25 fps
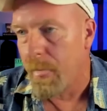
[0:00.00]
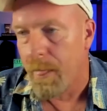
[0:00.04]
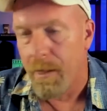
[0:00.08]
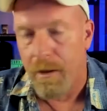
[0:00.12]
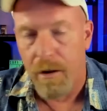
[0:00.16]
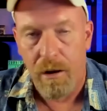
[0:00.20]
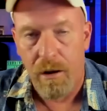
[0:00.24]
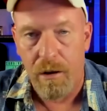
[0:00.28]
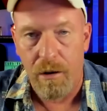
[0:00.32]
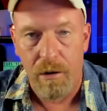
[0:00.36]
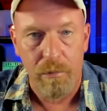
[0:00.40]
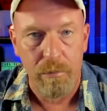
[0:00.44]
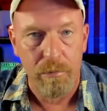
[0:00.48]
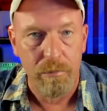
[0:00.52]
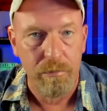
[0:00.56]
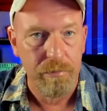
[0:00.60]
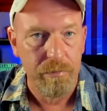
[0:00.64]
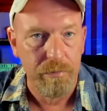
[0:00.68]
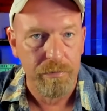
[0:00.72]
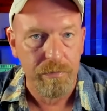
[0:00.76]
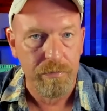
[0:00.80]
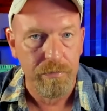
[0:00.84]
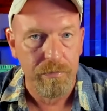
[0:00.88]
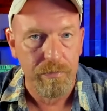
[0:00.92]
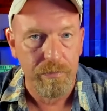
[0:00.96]
um,
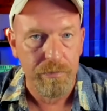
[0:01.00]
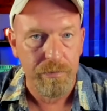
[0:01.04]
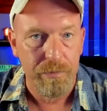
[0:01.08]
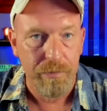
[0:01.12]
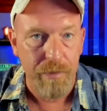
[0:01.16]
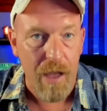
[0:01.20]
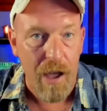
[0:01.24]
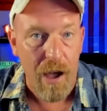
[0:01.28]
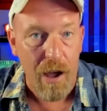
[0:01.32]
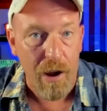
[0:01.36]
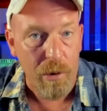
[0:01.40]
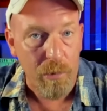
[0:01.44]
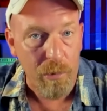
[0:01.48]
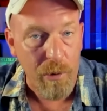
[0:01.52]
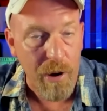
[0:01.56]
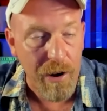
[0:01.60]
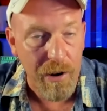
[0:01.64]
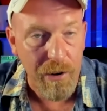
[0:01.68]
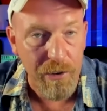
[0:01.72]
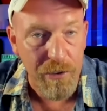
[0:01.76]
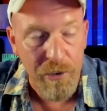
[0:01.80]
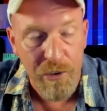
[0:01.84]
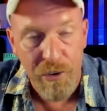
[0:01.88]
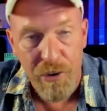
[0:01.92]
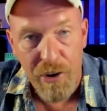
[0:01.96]
how to write
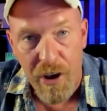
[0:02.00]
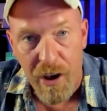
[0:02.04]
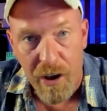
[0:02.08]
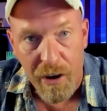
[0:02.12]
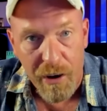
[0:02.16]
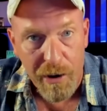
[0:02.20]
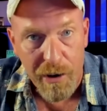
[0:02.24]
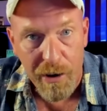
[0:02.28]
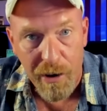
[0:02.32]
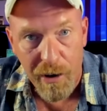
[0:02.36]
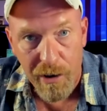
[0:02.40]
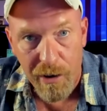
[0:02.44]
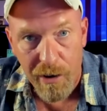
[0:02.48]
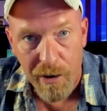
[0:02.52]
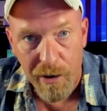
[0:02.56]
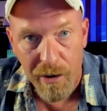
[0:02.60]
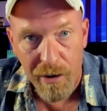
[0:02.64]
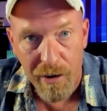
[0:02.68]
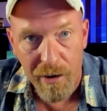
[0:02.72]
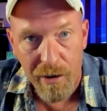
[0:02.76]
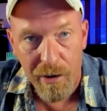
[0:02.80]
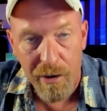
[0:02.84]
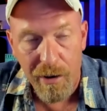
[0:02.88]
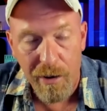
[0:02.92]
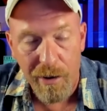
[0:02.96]
a check.
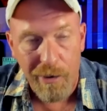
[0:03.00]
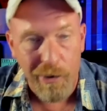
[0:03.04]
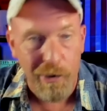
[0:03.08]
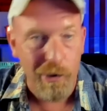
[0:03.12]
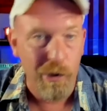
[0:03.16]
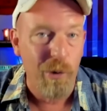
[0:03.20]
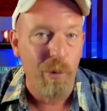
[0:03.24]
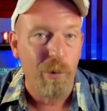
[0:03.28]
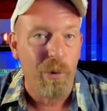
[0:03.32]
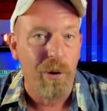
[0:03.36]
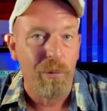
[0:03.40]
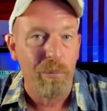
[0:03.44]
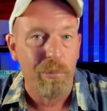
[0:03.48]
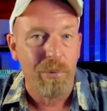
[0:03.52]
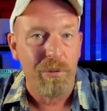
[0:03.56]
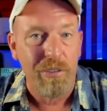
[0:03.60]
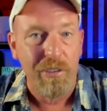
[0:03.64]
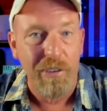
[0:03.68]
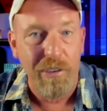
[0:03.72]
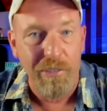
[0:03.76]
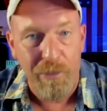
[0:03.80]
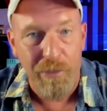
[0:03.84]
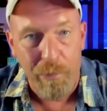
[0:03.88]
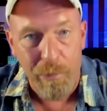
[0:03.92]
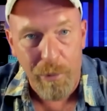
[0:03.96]
You wouldn't
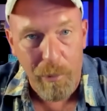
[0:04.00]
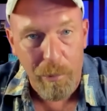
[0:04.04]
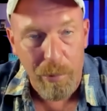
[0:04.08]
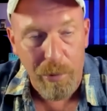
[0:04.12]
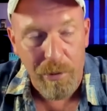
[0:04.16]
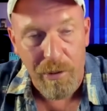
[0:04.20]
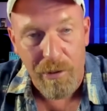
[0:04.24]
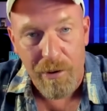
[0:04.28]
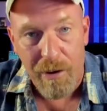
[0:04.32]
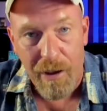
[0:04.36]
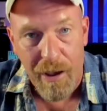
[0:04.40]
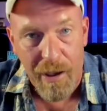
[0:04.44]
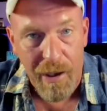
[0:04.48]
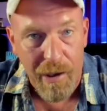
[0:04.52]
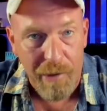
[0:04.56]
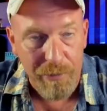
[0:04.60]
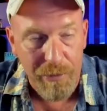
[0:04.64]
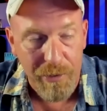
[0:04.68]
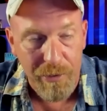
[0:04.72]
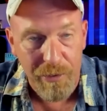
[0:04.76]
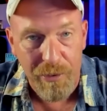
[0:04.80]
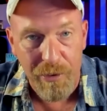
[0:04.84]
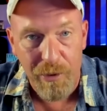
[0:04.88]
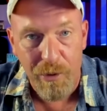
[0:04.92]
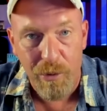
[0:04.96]
believe the people that I have
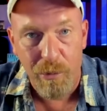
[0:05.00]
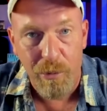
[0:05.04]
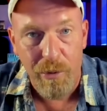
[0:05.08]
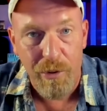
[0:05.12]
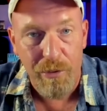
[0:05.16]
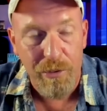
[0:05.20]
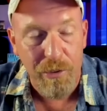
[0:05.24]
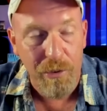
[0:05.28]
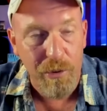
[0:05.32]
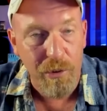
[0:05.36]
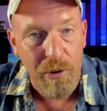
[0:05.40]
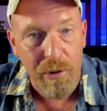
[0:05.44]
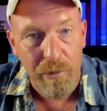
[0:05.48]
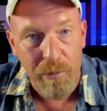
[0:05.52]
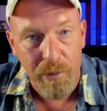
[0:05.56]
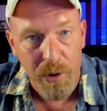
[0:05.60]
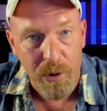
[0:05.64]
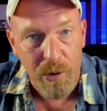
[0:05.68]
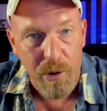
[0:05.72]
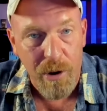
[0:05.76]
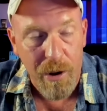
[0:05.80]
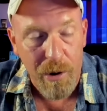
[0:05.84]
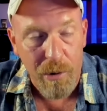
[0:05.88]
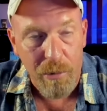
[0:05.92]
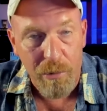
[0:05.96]
to deal with that don't even
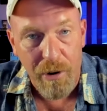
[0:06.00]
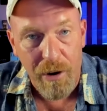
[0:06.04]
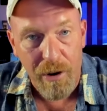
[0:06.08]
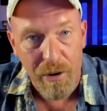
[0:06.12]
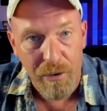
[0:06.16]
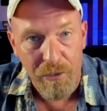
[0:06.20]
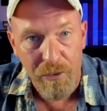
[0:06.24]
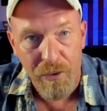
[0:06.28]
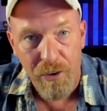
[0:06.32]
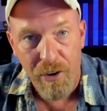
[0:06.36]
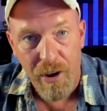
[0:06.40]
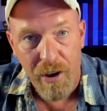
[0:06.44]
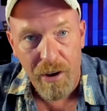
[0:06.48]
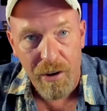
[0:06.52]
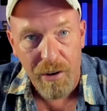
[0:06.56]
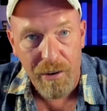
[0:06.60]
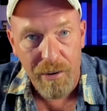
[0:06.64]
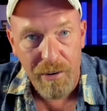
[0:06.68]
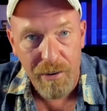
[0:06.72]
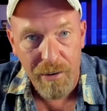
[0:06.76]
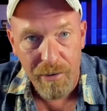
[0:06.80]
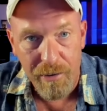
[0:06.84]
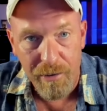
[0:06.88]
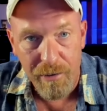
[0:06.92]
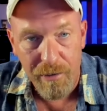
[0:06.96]
know how to write a
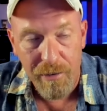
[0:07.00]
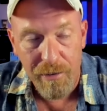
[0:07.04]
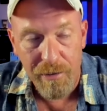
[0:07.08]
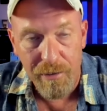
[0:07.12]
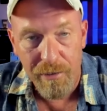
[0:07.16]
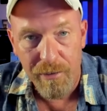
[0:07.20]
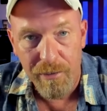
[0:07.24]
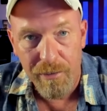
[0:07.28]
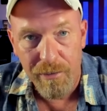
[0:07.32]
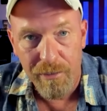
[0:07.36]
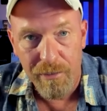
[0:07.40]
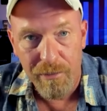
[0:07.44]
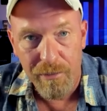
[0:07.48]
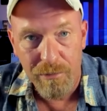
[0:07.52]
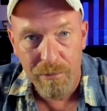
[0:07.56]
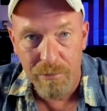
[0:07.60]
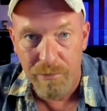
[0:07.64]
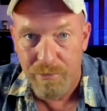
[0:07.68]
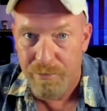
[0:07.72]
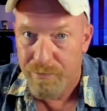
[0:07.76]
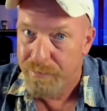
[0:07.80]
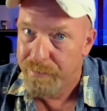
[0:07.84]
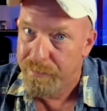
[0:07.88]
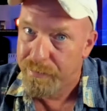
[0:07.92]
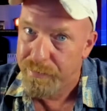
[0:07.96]
check.
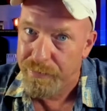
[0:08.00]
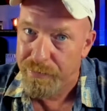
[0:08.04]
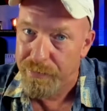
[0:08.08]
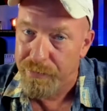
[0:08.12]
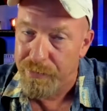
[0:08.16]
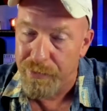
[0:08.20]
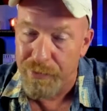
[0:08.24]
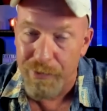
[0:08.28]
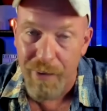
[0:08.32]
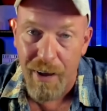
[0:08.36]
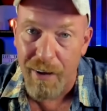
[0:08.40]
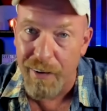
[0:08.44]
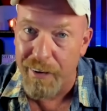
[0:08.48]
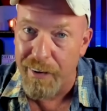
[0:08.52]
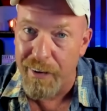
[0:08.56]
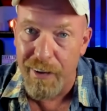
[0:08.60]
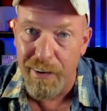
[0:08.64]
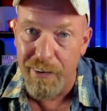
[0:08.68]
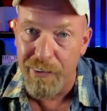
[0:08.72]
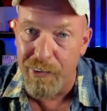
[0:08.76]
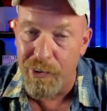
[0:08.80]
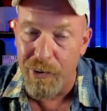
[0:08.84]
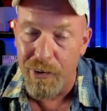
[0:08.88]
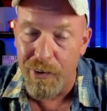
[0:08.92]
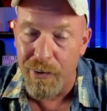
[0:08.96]
Not
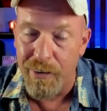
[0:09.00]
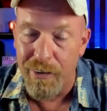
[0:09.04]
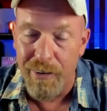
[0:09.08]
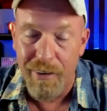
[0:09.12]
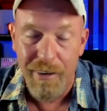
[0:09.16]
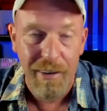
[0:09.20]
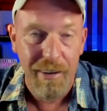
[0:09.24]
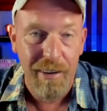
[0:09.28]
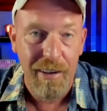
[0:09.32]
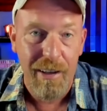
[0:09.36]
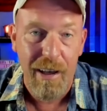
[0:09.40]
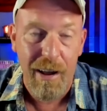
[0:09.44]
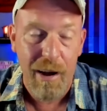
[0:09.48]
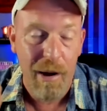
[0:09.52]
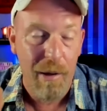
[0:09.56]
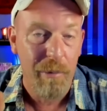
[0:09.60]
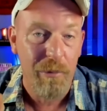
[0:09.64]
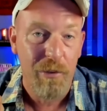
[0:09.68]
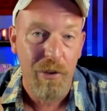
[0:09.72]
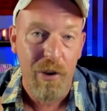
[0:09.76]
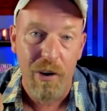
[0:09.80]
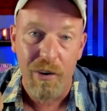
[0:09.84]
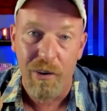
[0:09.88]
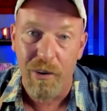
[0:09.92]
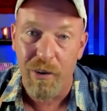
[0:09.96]
kidding you. And I'm
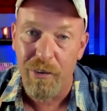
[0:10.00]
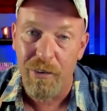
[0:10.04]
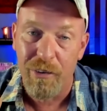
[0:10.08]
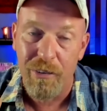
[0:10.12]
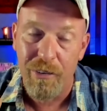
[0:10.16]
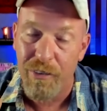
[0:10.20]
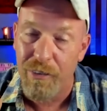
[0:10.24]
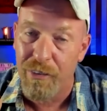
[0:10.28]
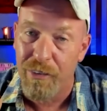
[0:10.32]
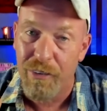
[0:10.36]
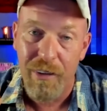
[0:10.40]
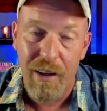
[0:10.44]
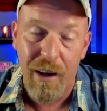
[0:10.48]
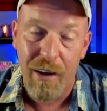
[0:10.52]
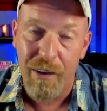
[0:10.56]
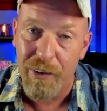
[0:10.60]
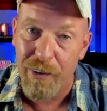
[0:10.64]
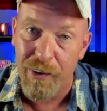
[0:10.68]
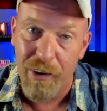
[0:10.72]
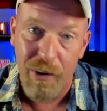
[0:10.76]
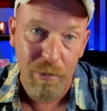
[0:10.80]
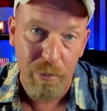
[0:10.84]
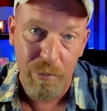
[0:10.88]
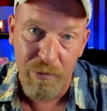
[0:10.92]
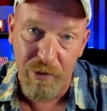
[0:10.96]
talking not
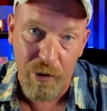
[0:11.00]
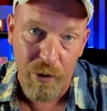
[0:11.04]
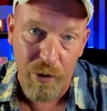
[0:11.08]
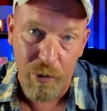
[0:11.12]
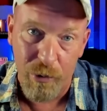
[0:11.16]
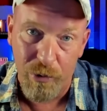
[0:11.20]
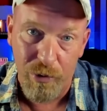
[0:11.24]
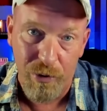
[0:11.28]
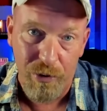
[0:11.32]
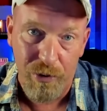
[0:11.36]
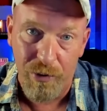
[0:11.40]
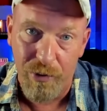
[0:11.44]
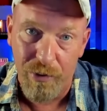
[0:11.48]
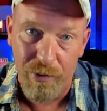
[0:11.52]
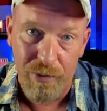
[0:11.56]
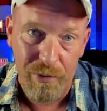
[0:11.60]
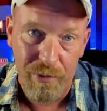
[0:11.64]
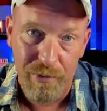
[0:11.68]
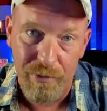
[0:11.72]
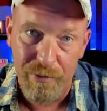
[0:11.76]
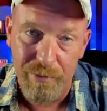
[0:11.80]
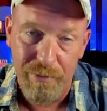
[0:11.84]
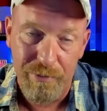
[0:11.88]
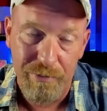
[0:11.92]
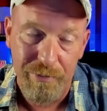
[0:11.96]
young folks.
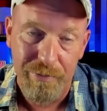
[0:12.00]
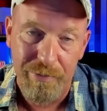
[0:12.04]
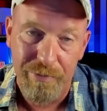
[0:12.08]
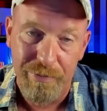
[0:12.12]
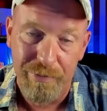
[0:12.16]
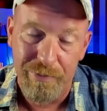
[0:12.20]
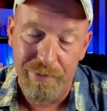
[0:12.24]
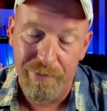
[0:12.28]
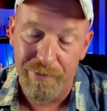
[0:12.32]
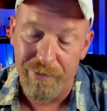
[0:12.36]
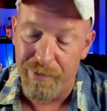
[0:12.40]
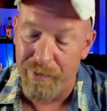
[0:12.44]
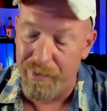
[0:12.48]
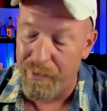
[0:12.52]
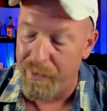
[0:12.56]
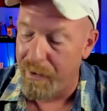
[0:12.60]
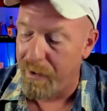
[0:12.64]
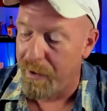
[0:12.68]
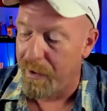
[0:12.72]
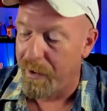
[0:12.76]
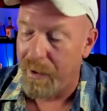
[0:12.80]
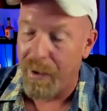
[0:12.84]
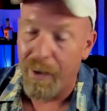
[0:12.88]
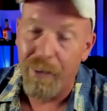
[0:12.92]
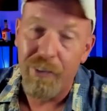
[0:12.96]

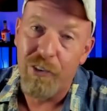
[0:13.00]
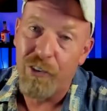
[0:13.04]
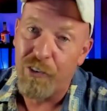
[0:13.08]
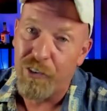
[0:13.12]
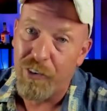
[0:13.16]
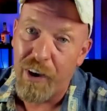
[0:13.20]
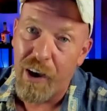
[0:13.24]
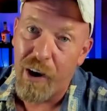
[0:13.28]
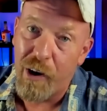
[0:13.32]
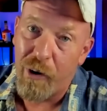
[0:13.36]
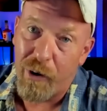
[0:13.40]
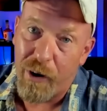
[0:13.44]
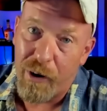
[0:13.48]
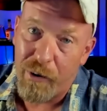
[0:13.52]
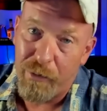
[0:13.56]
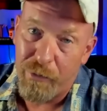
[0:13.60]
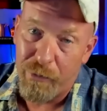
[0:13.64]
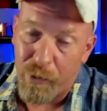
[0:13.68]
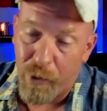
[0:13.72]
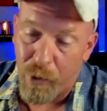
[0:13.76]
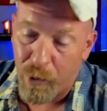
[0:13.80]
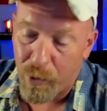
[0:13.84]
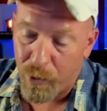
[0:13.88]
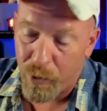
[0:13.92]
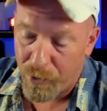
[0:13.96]
It's scary,
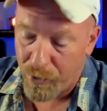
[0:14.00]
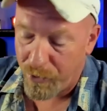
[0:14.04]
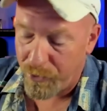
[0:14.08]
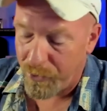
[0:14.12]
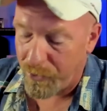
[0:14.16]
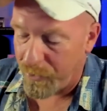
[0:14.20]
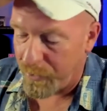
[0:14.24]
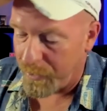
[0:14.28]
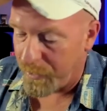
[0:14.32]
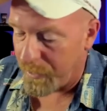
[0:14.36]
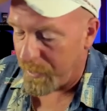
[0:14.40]
folks.